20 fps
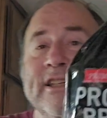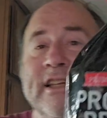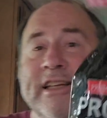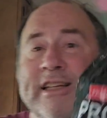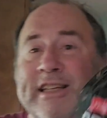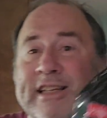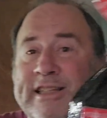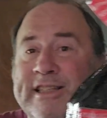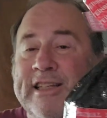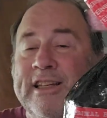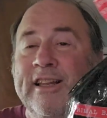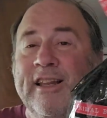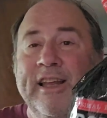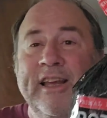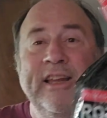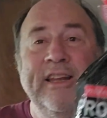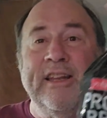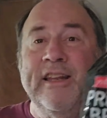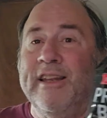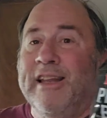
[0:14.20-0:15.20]
to
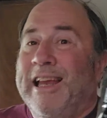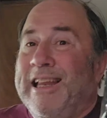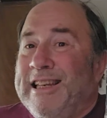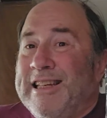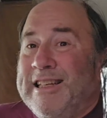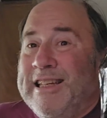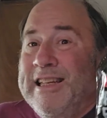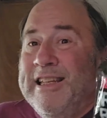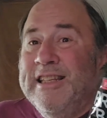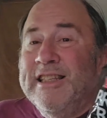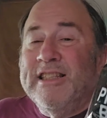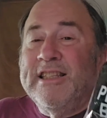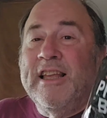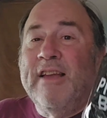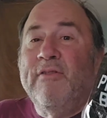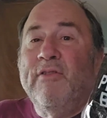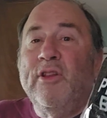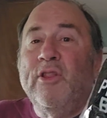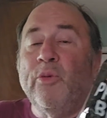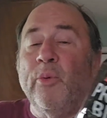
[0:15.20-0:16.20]
Disneyland in
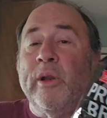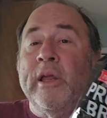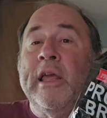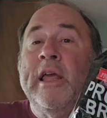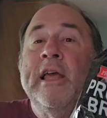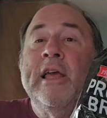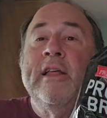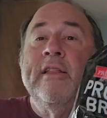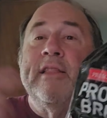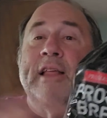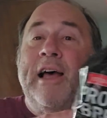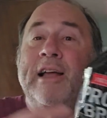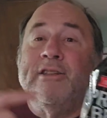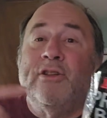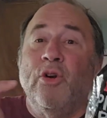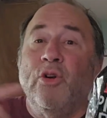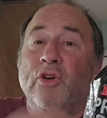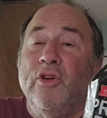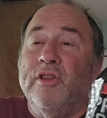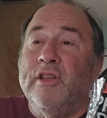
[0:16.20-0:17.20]
1973. That's
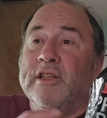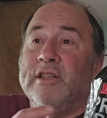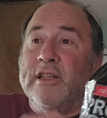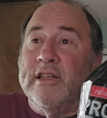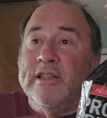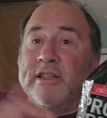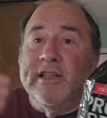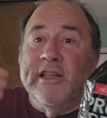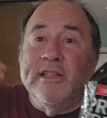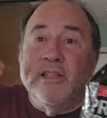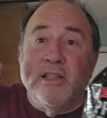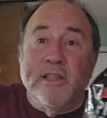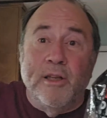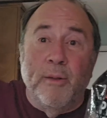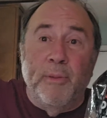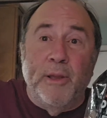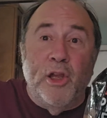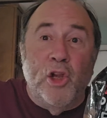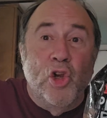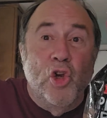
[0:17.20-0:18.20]
how good this is. This is
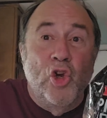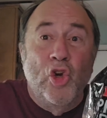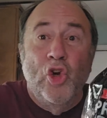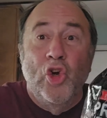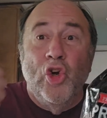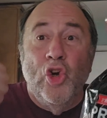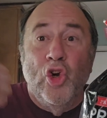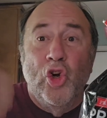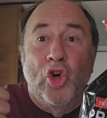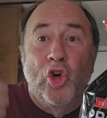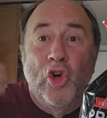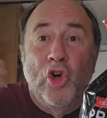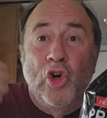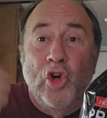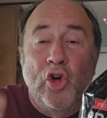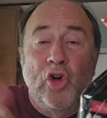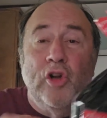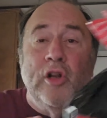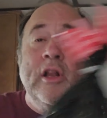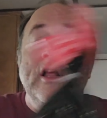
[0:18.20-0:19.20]
going to be
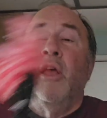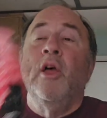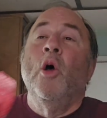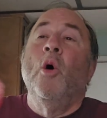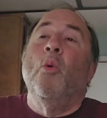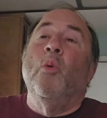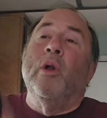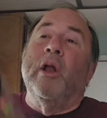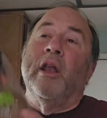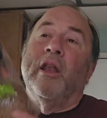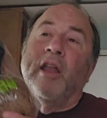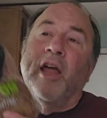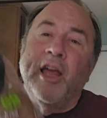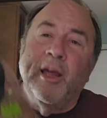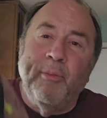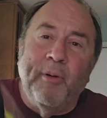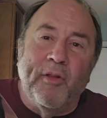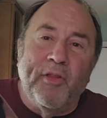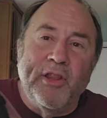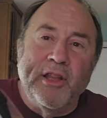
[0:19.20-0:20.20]
good. What I like
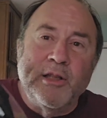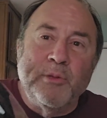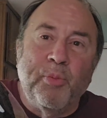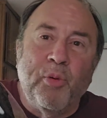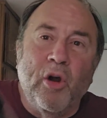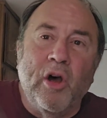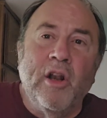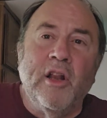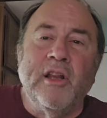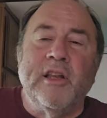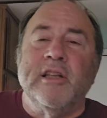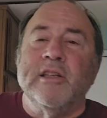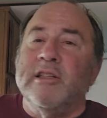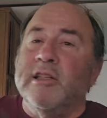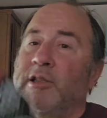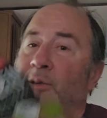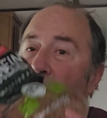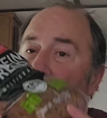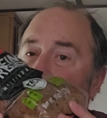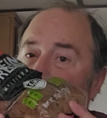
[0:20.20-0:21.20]
about this product is
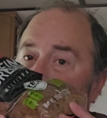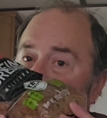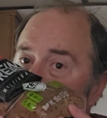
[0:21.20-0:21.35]
it smells